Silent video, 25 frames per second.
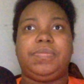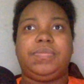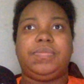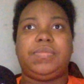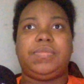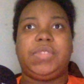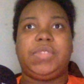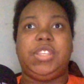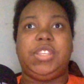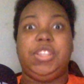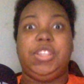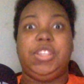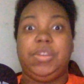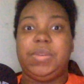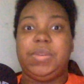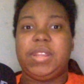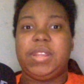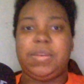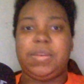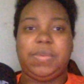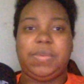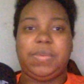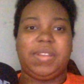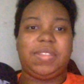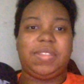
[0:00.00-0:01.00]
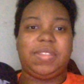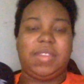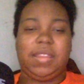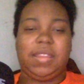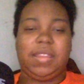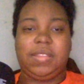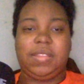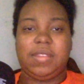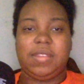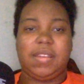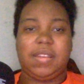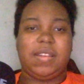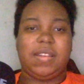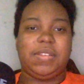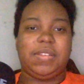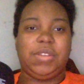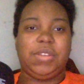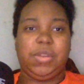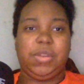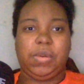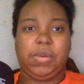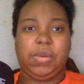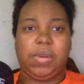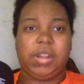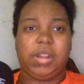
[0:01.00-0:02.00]
unit within the New
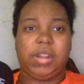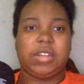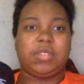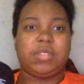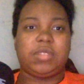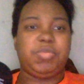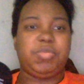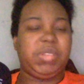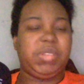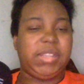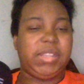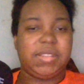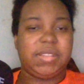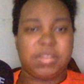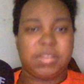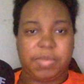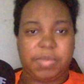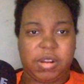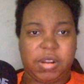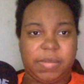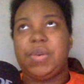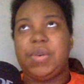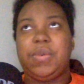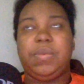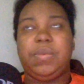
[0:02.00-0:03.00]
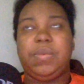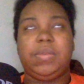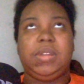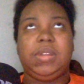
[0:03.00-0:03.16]
York Police Department.